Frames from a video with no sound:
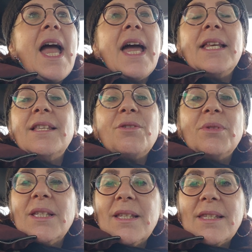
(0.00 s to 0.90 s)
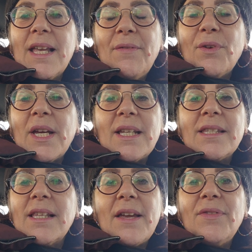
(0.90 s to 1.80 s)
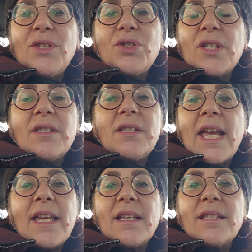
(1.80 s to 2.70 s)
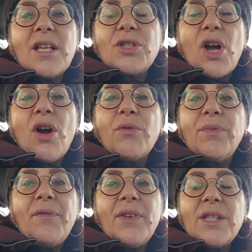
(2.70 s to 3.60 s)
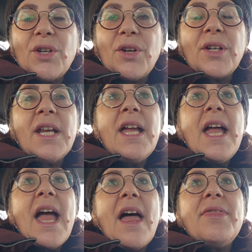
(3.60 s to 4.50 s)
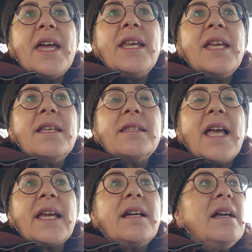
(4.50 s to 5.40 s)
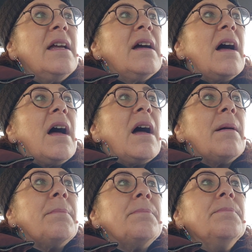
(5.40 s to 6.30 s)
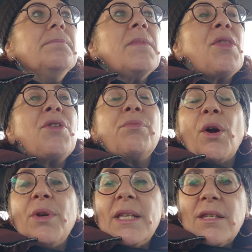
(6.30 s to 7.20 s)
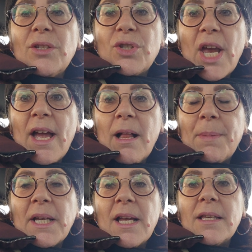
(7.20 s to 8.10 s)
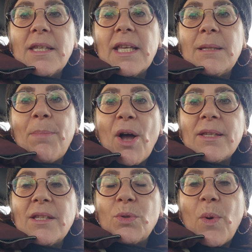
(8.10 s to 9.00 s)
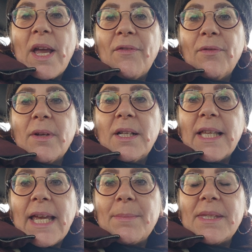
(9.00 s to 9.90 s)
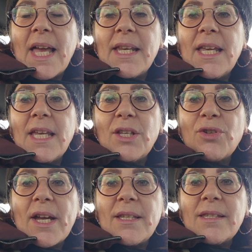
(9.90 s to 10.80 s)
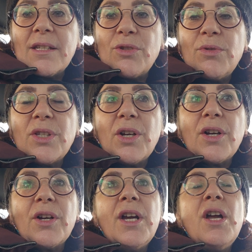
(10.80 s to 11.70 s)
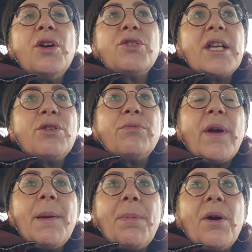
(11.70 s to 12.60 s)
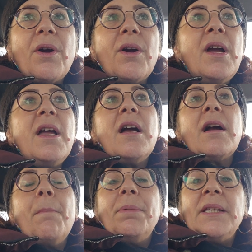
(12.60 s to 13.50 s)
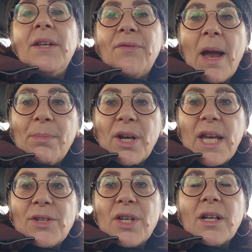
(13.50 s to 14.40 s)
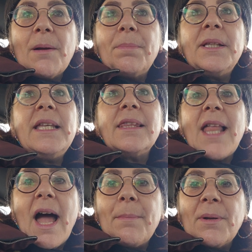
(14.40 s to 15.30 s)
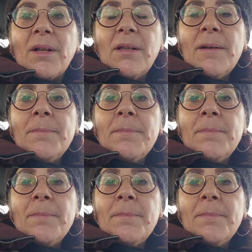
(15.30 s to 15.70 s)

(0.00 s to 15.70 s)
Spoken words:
And he's sold into slavery, and his life is just taking such a horrific turn. And then he's like thrown into jail because his boss's wife claims that he tried to seduce her, tried to rape her. Complete fabrication, complete libel.